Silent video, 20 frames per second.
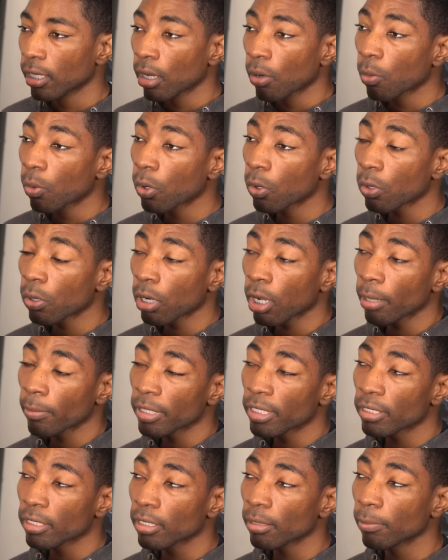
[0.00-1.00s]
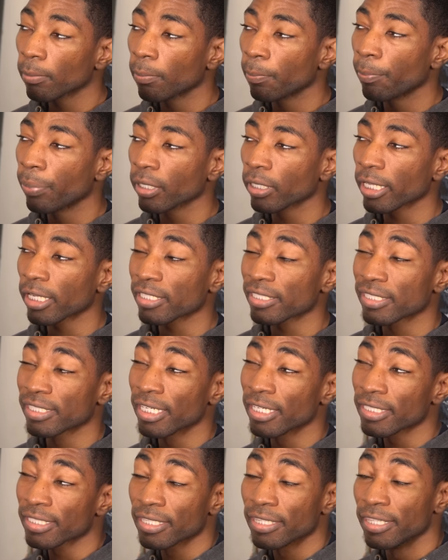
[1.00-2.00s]
Well, I mean, but like
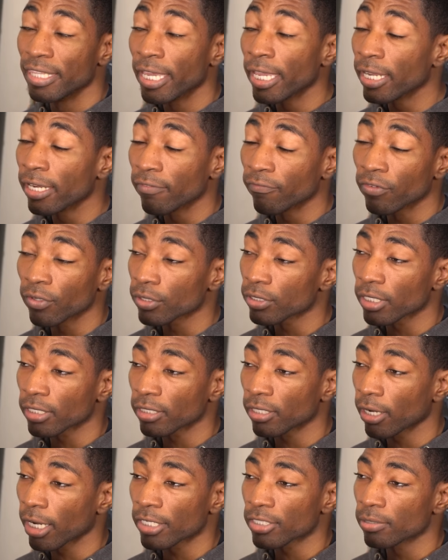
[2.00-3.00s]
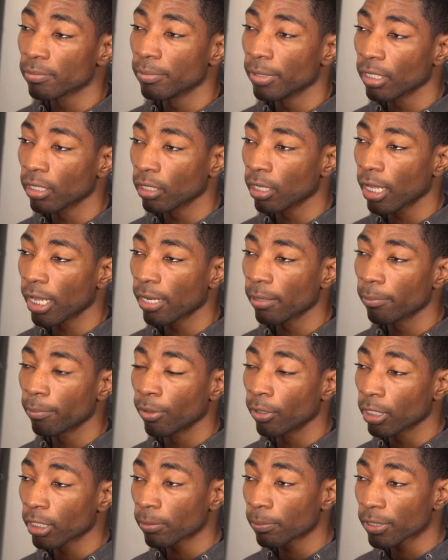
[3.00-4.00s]
since then, it feels like there hasn't been a lot.
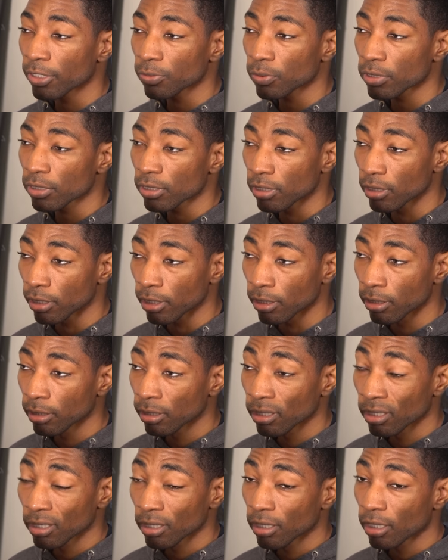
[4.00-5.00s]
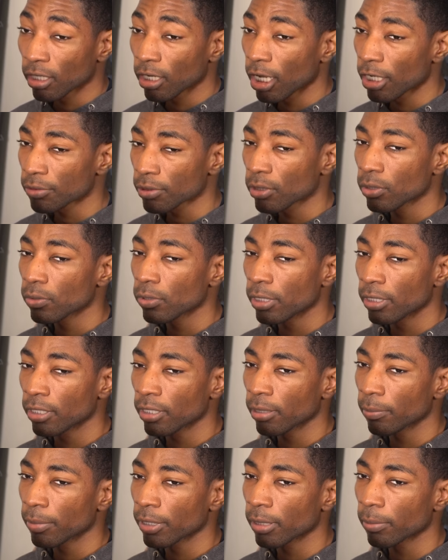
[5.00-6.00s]
Burning Abyss was good. Yeah. Cosmo ended
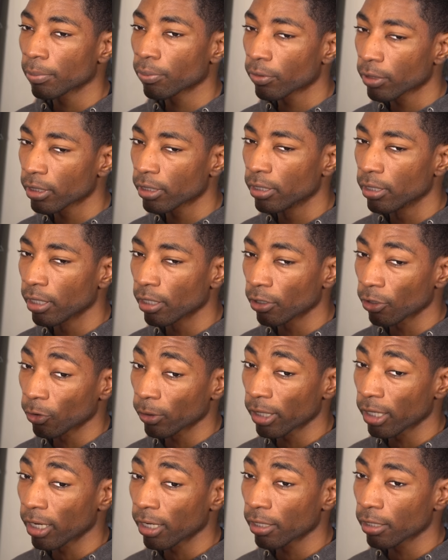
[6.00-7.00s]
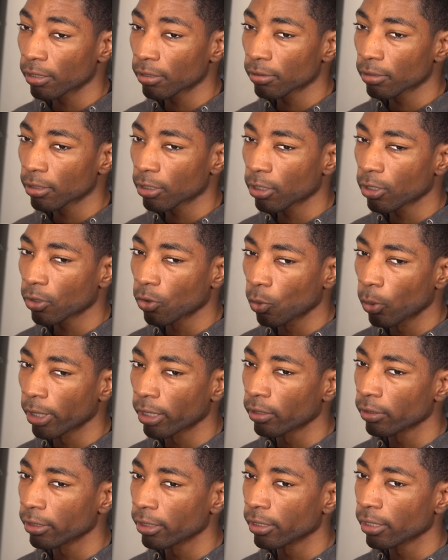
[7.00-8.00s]
up being pretty good, although it got
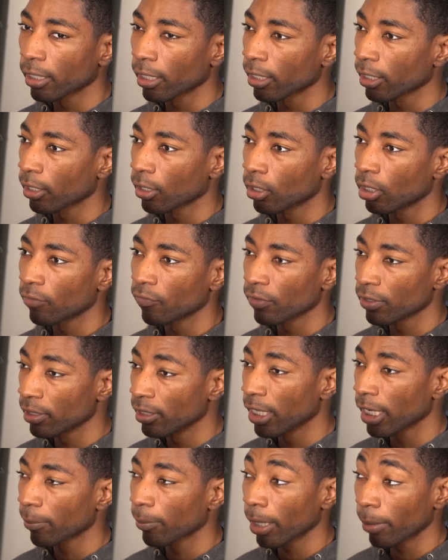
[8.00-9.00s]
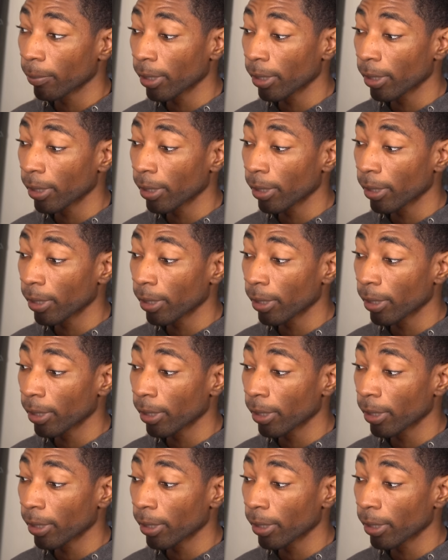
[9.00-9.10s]
quickly kind of cut off at the neck by